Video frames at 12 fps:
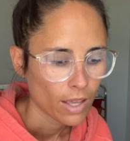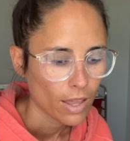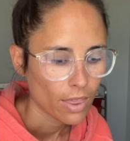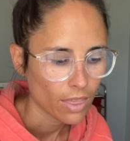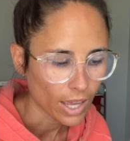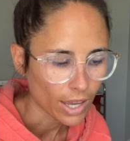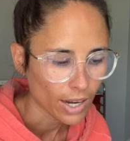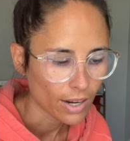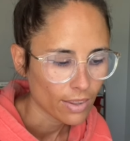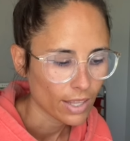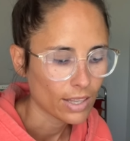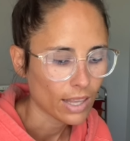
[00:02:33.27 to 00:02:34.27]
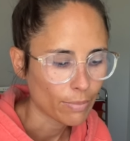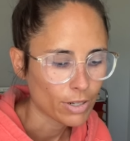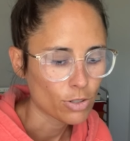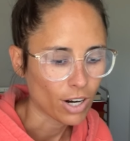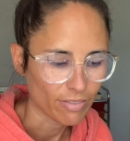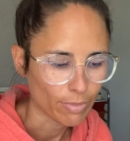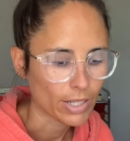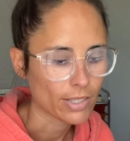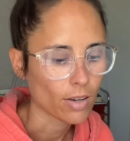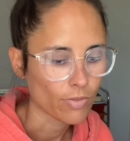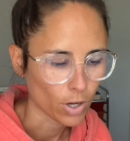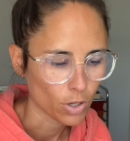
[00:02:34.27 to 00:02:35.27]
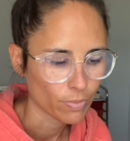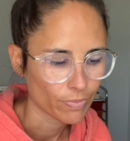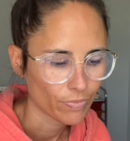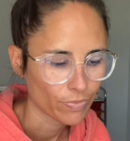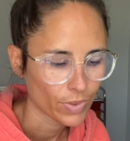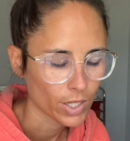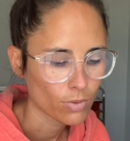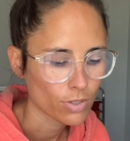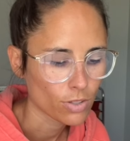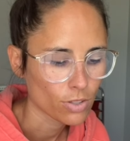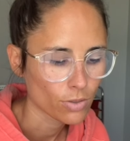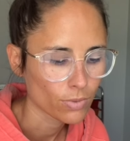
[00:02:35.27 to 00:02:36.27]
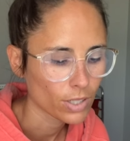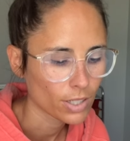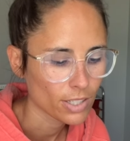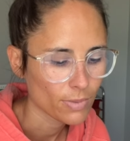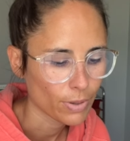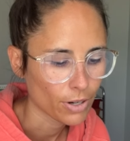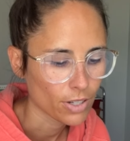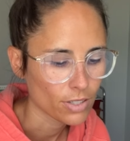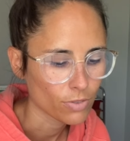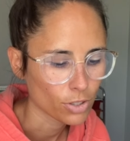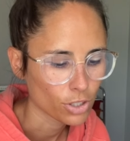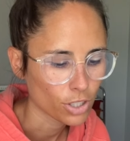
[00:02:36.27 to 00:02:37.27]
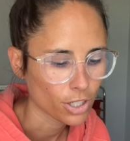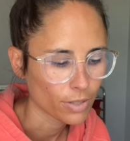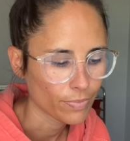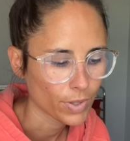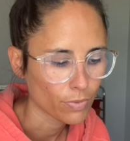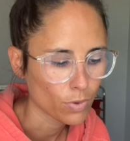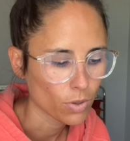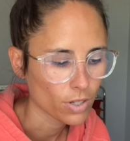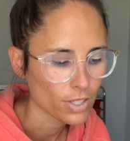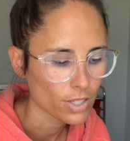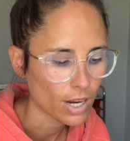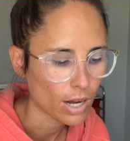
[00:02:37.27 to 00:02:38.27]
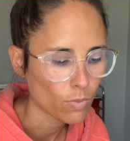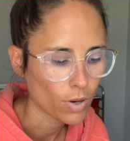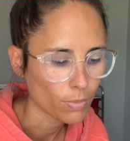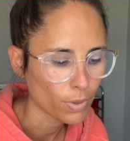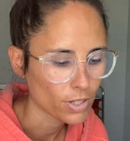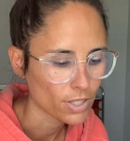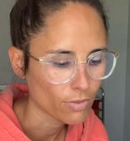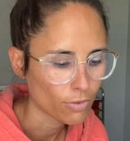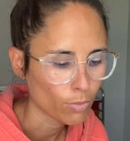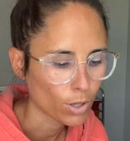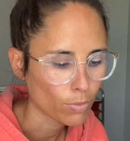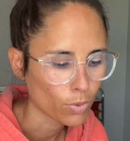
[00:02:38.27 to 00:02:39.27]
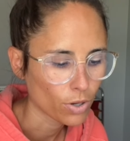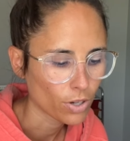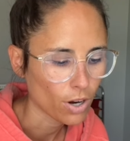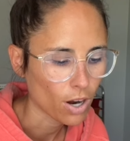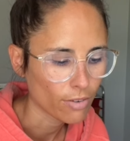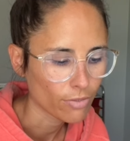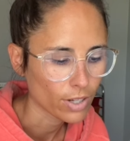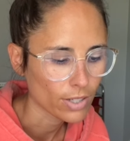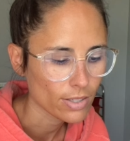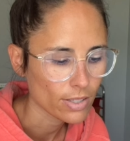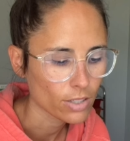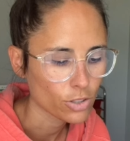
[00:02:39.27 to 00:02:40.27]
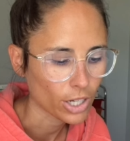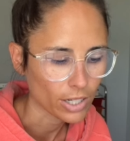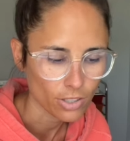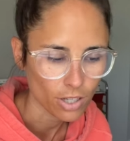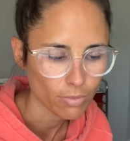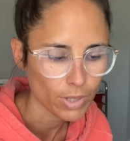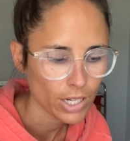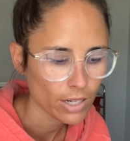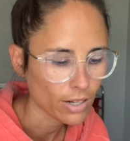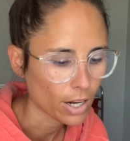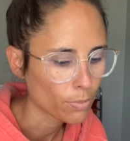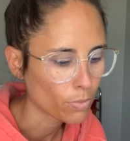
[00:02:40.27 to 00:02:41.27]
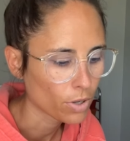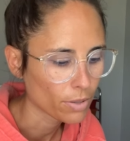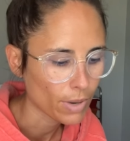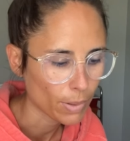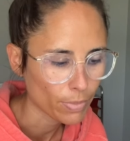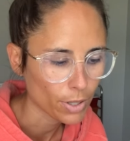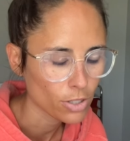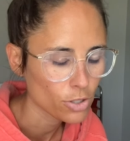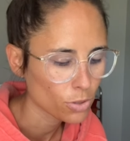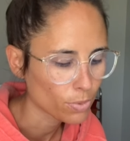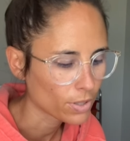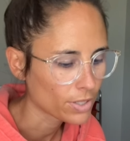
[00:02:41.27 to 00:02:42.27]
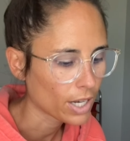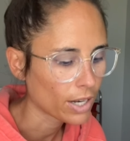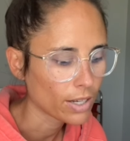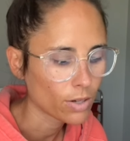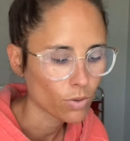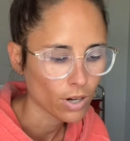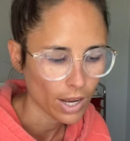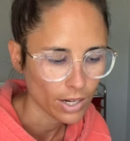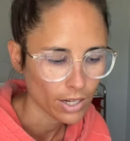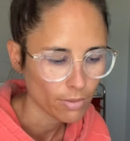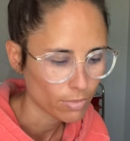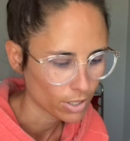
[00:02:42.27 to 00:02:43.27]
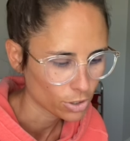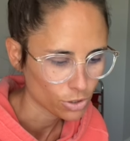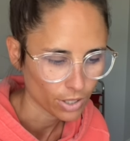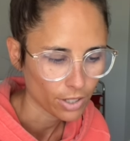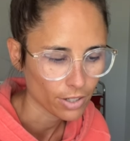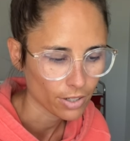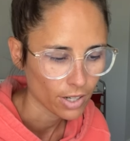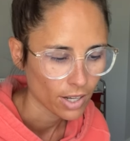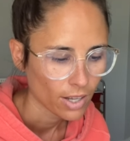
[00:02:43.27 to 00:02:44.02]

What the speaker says: Then they let me drive myself home. It was a surreal experience for sure. Of course, not one person from our board office checks on me, not a board member, superintendent, or any administrator.